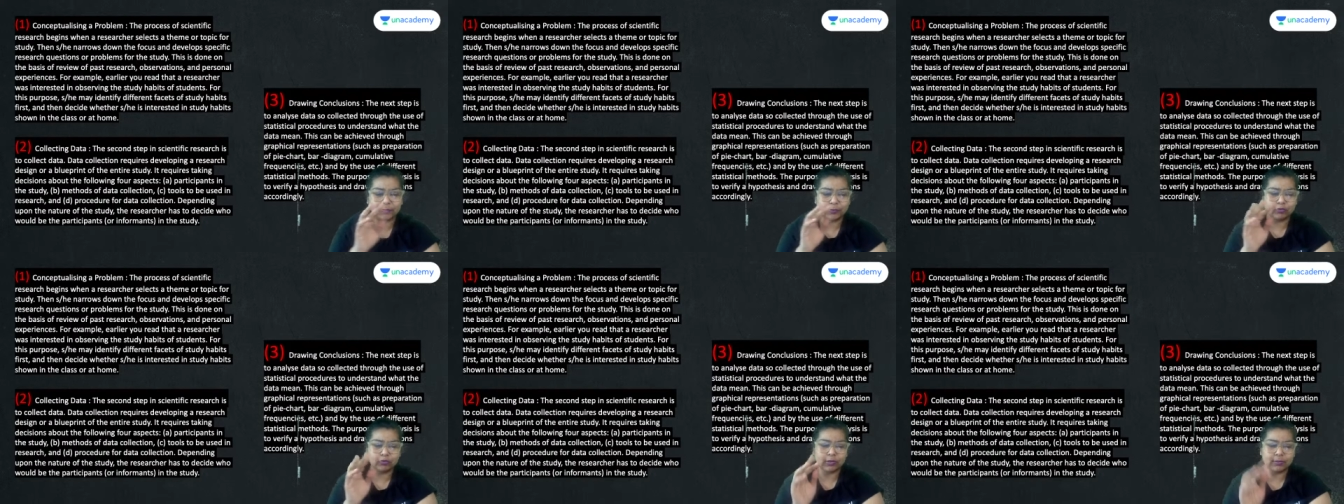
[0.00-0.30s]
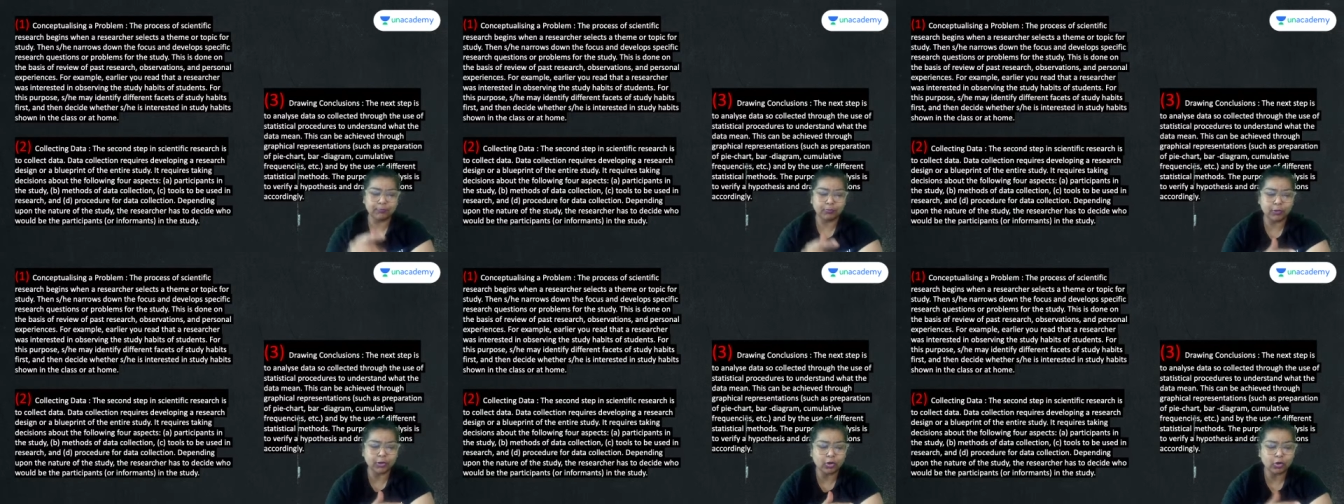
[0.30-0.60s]
You can
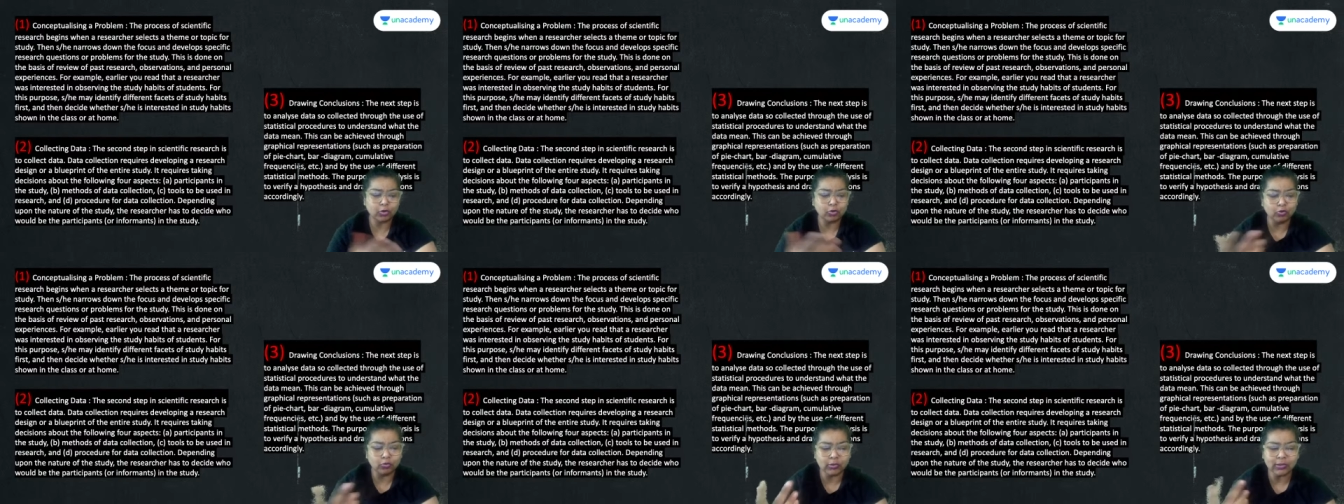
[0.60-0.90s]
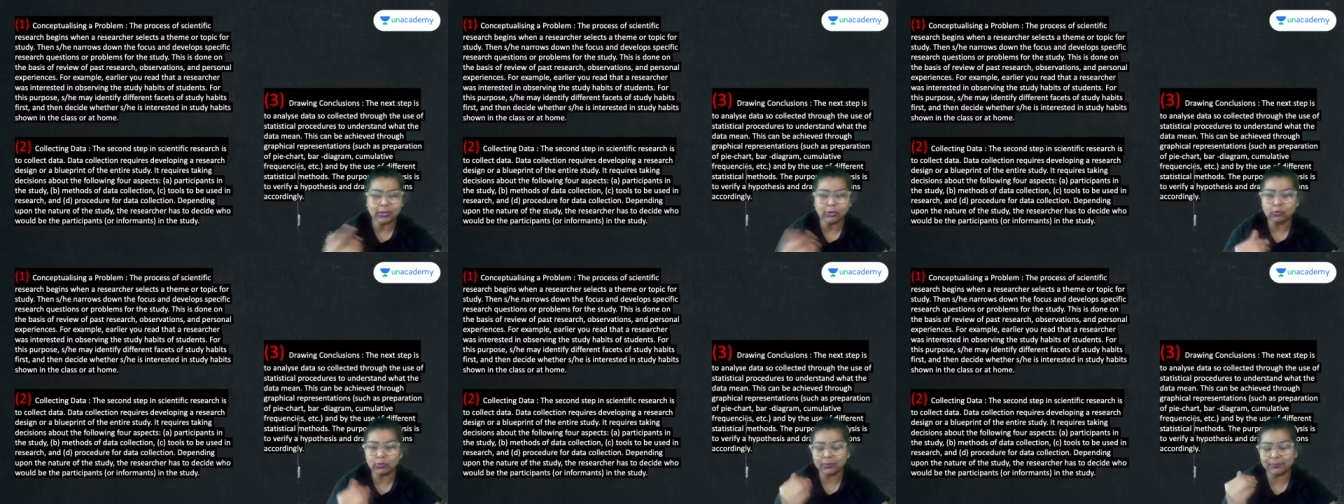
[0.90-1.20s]
put it on Google,
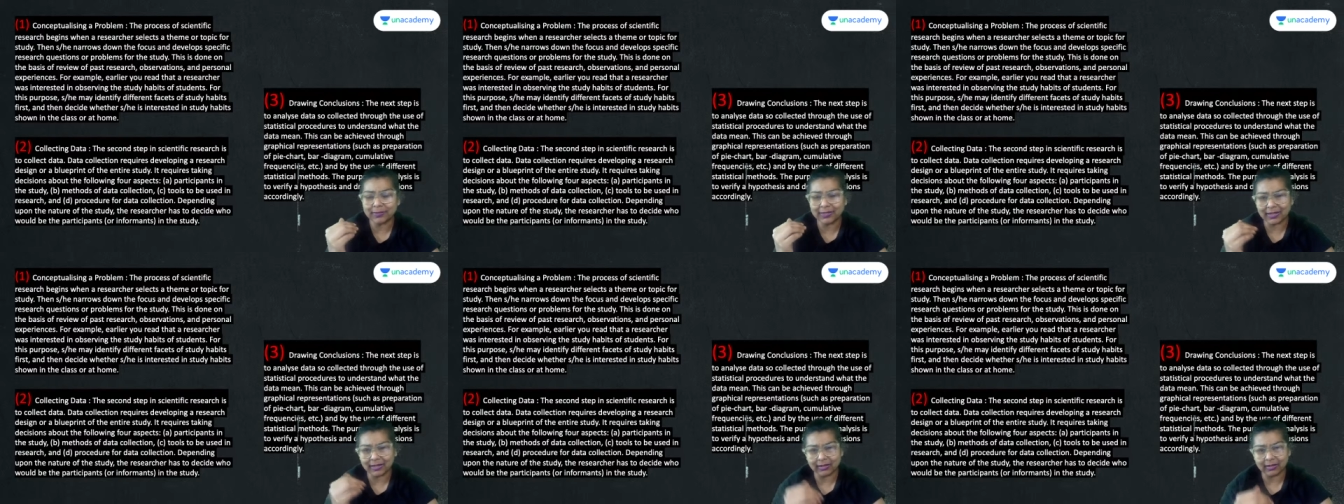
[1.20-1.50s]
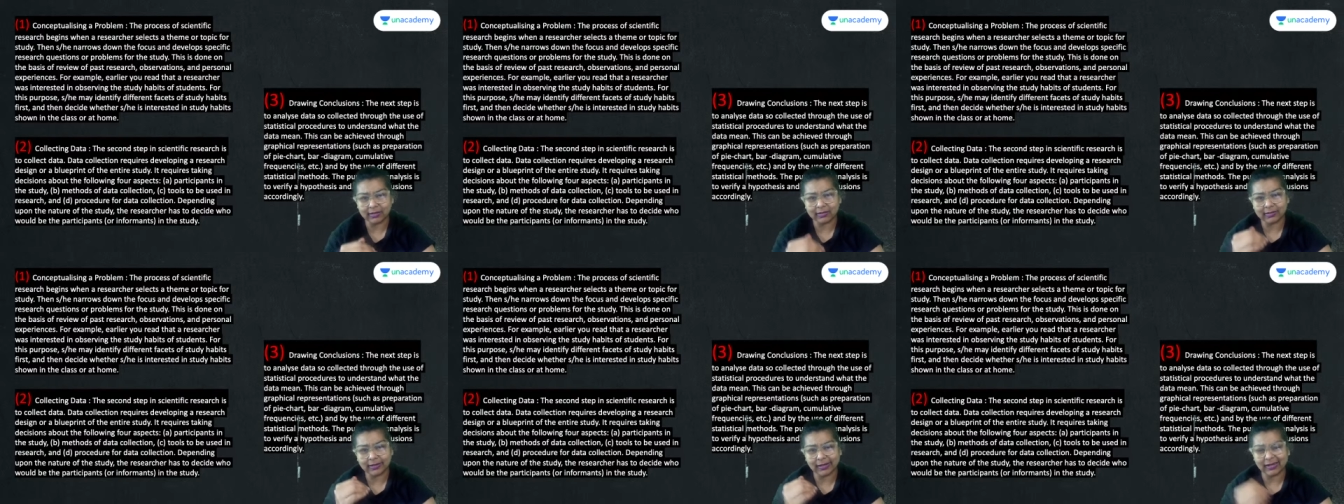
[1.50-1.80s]
you will be
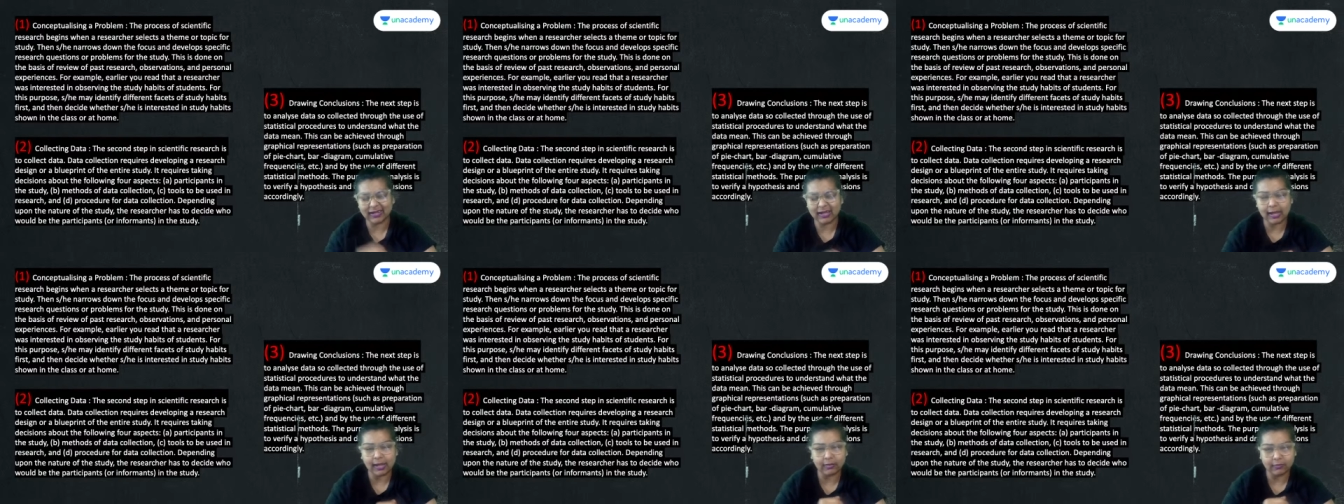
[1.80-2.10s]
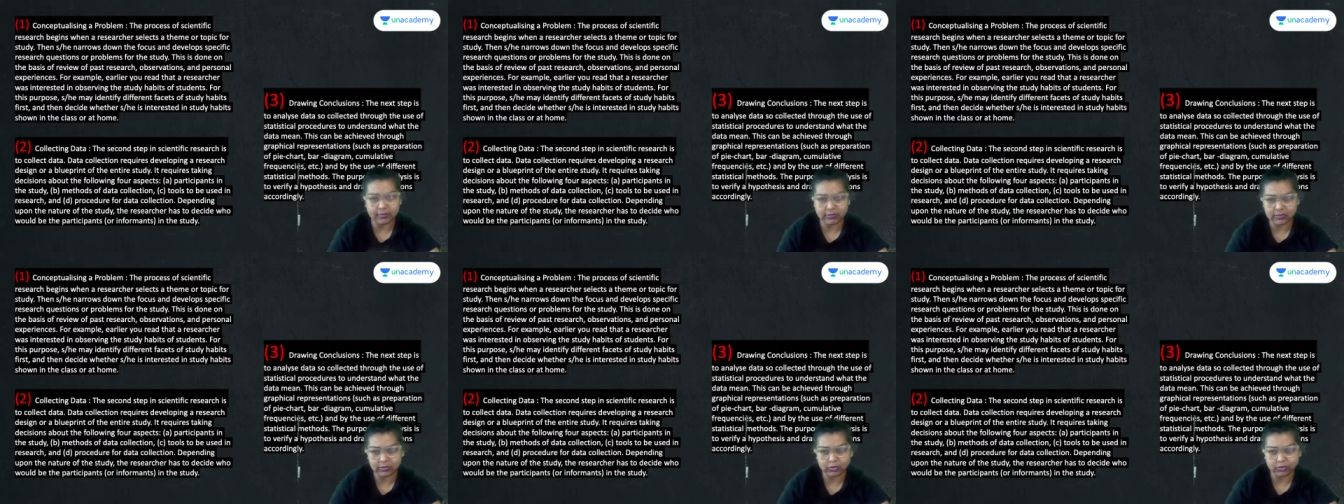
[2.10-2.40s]
getting the entire
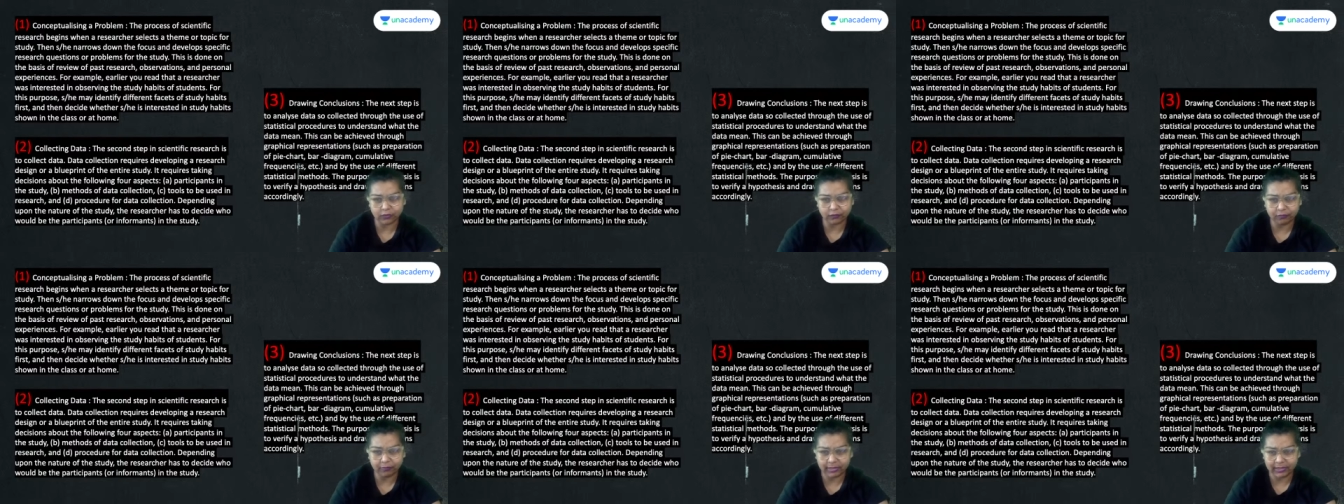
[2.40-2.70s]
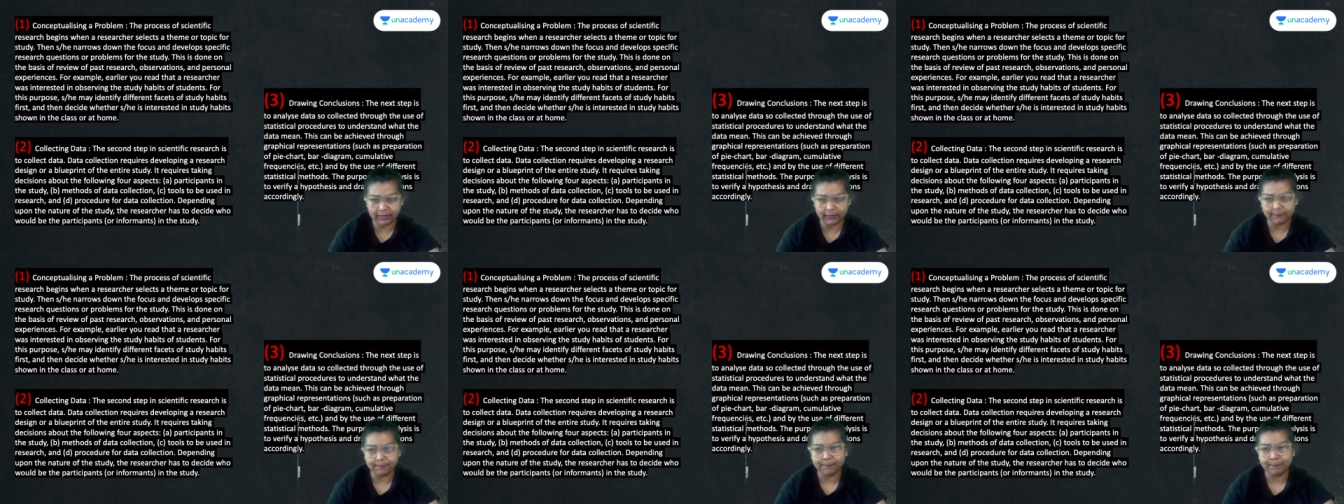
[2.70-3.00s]
research of mine.